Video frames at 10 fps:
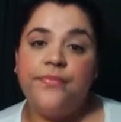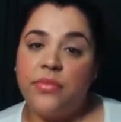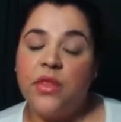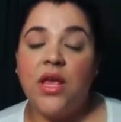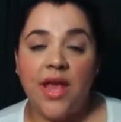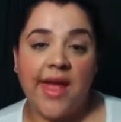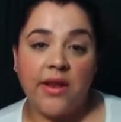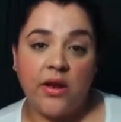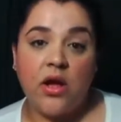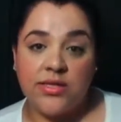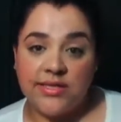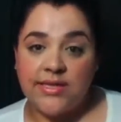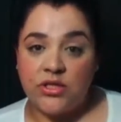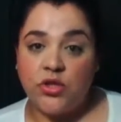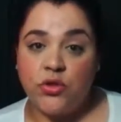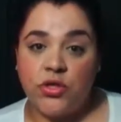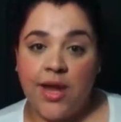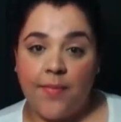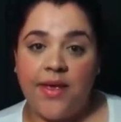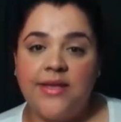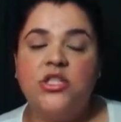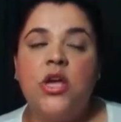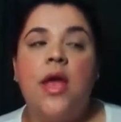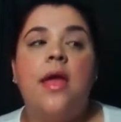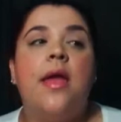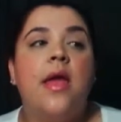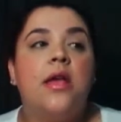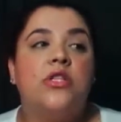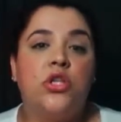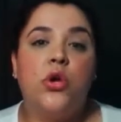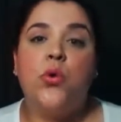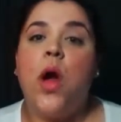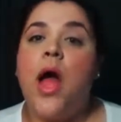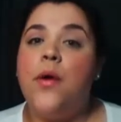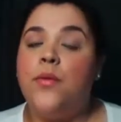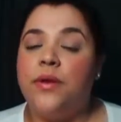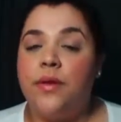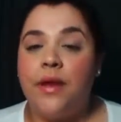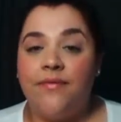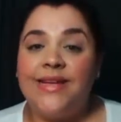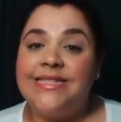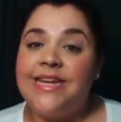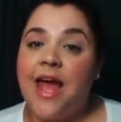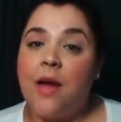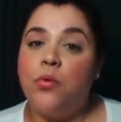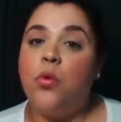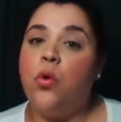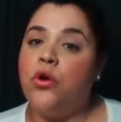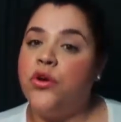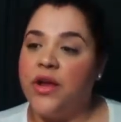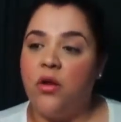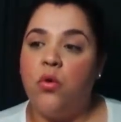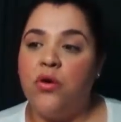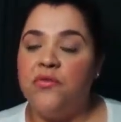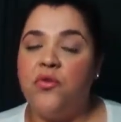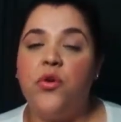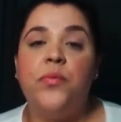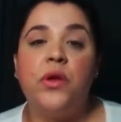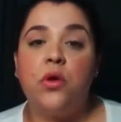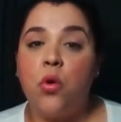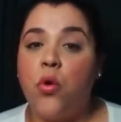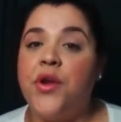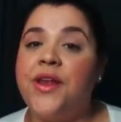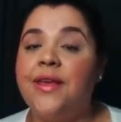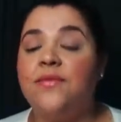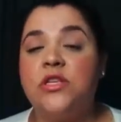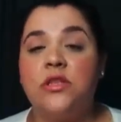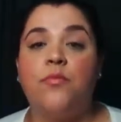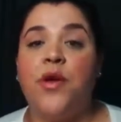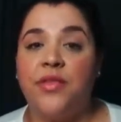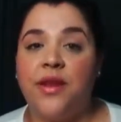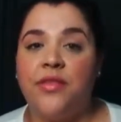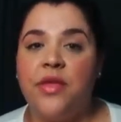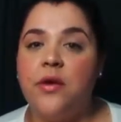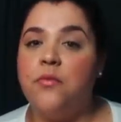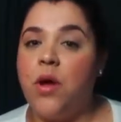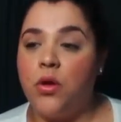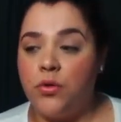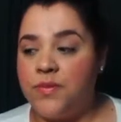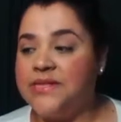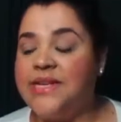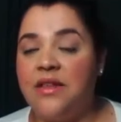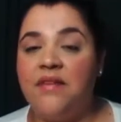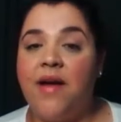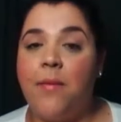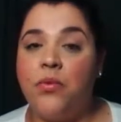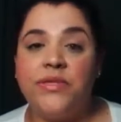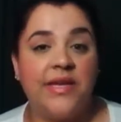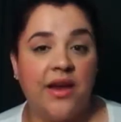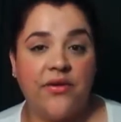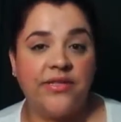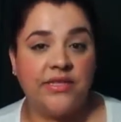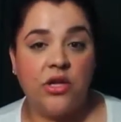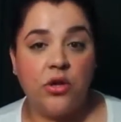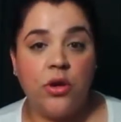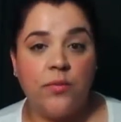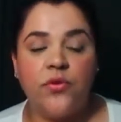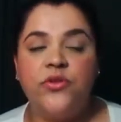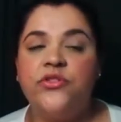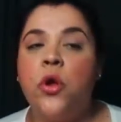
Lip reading: it can cause internal damage. So I would invest in an apple core and core it for them. You could core it and give it to them right then and there. Rocco and Missy love apples and carrots and cucumbers.